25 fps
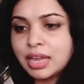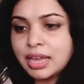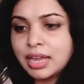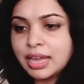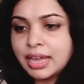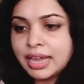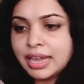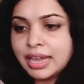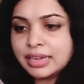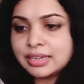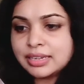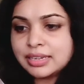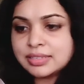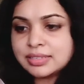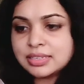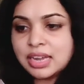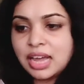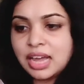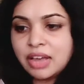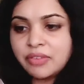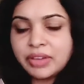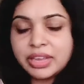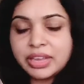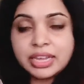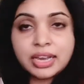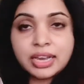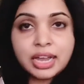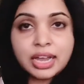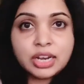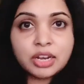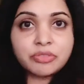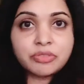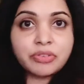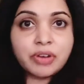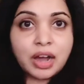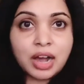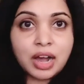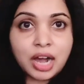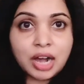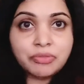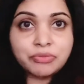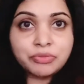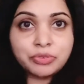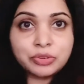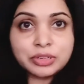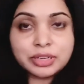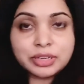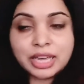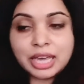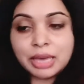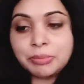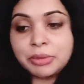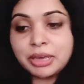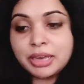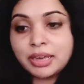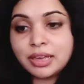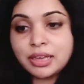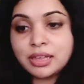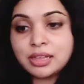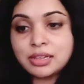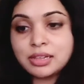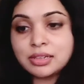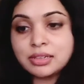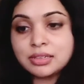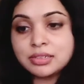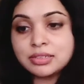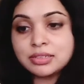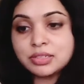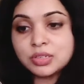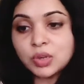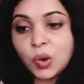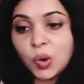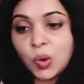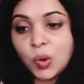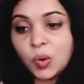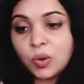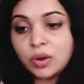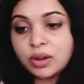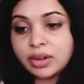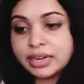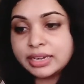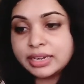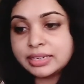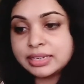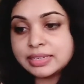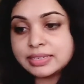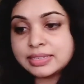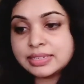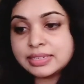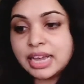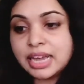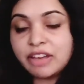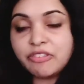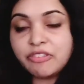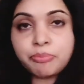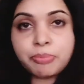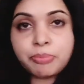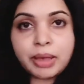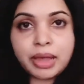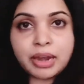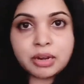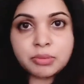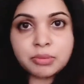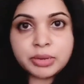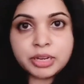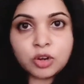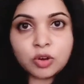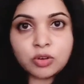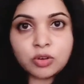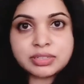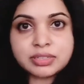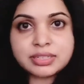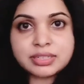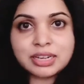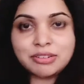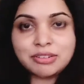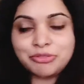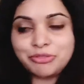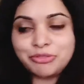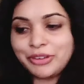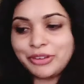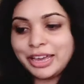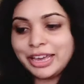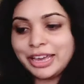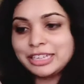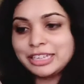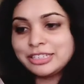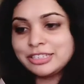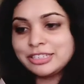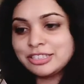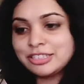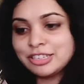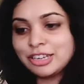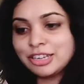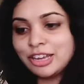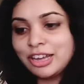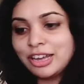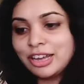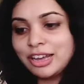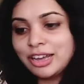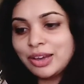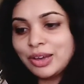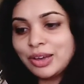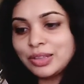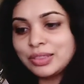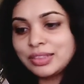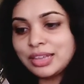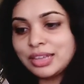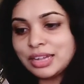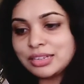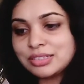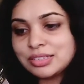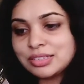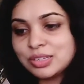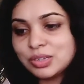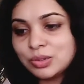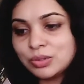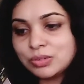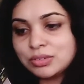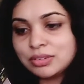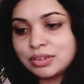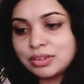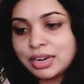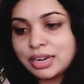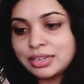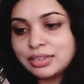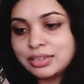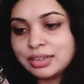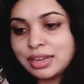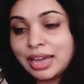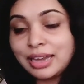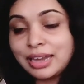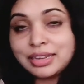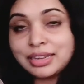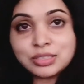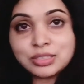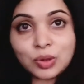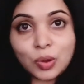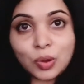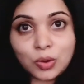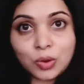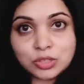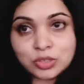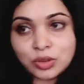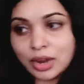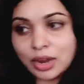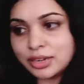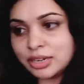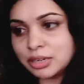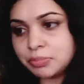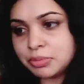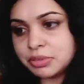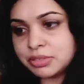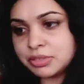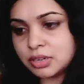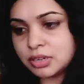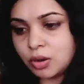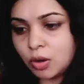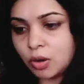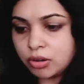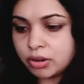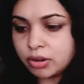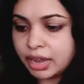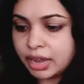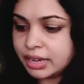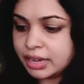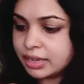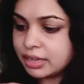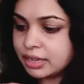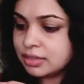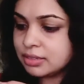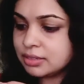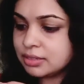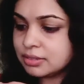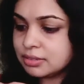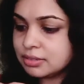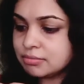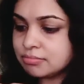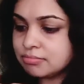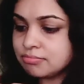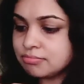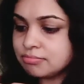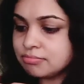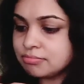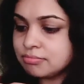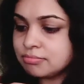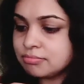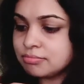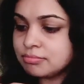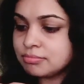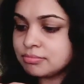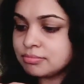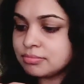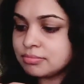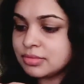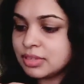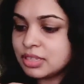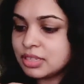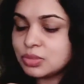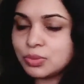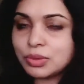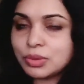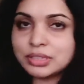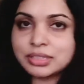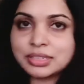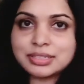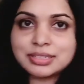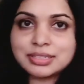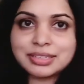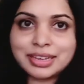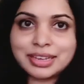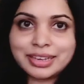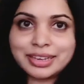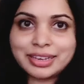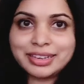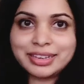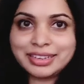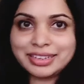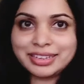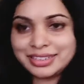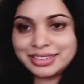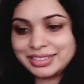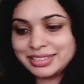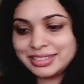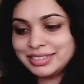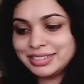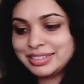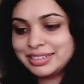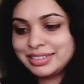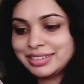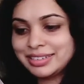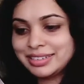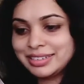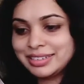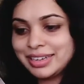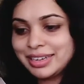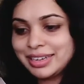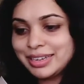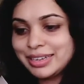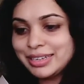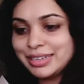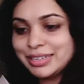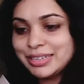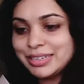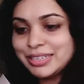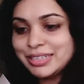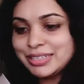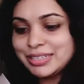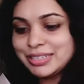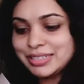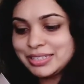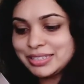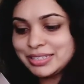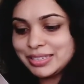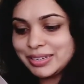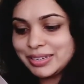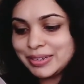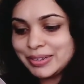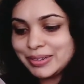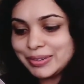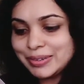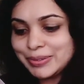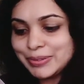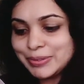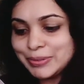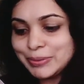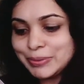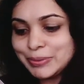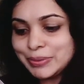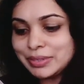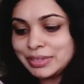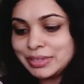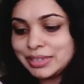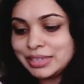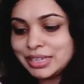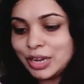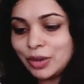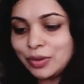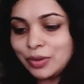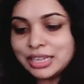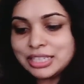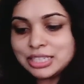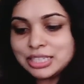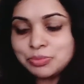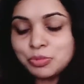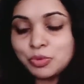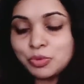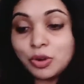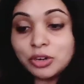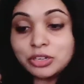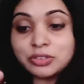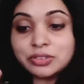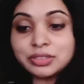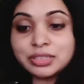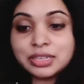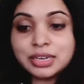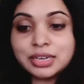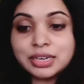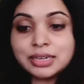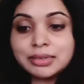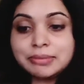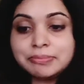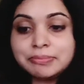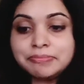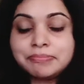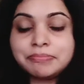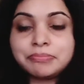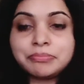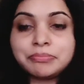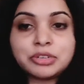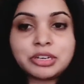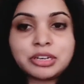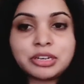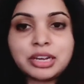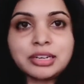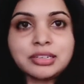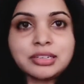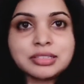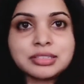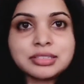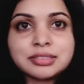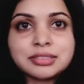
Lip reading: it doesn't have any kind of harmful chemicals, or it doesn't have paraben or sulfates. That's good, right? And it's also 100% organic. That's what they say. So now let's move on to the product.